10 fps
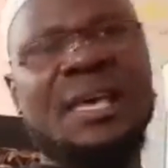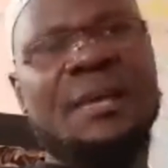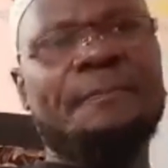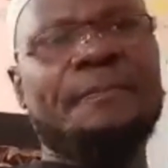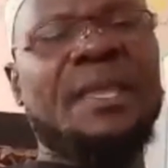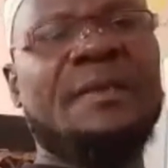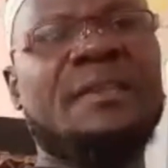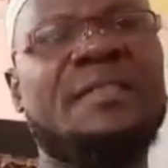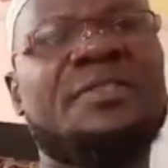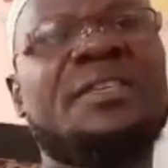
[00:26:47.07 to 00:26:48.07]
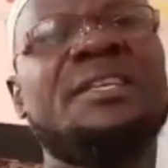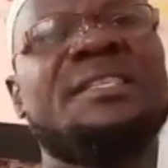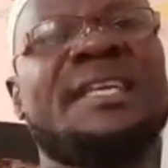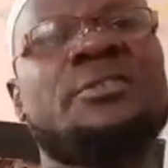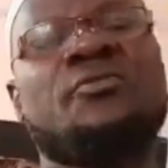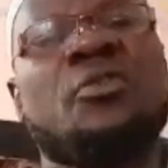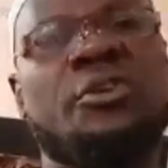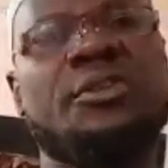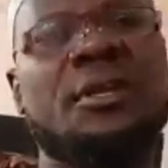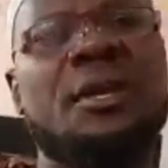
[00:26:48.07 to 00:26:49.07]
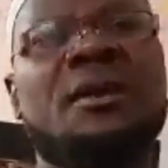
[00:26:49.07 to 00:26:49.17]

the, in the, in the three sets of gods.